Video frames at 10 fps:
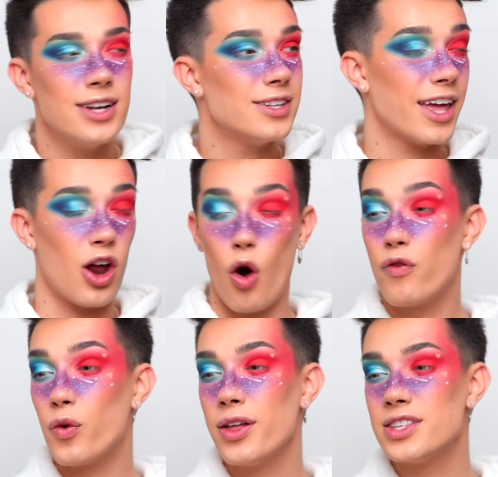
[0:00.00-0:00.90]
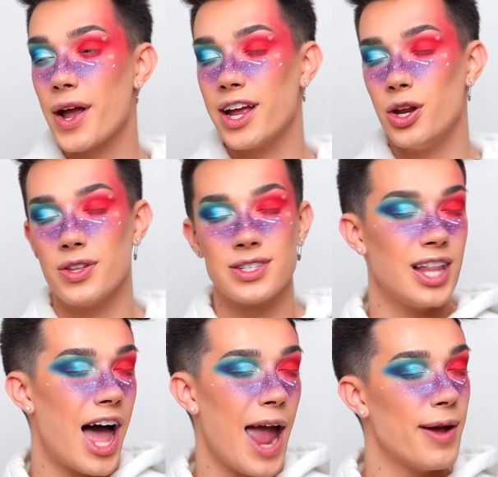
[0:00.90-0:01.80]
to get it over with so I can do the
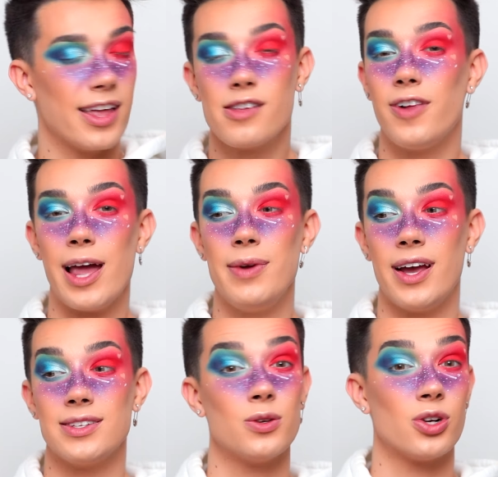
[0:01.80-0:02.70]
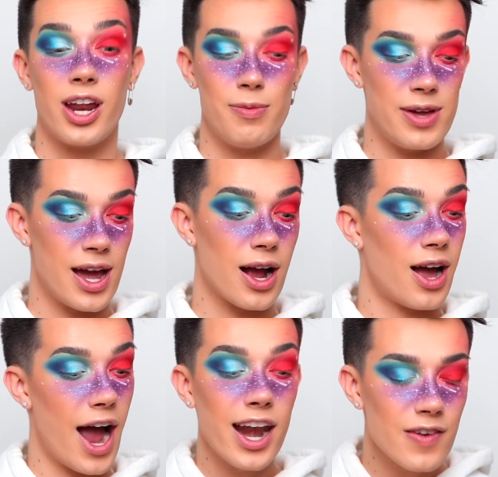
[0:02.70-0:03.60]
slime and the flame because those are gonna be
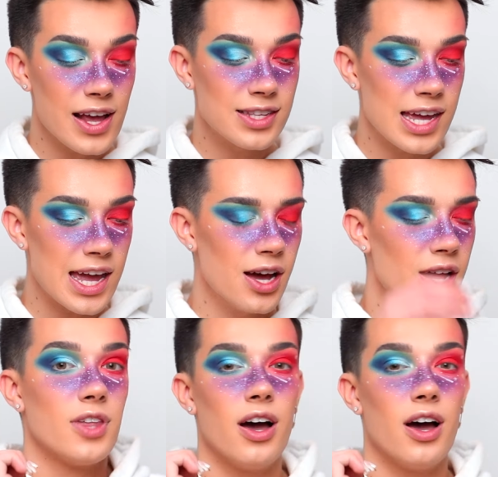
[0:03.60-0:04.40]
kind of easy.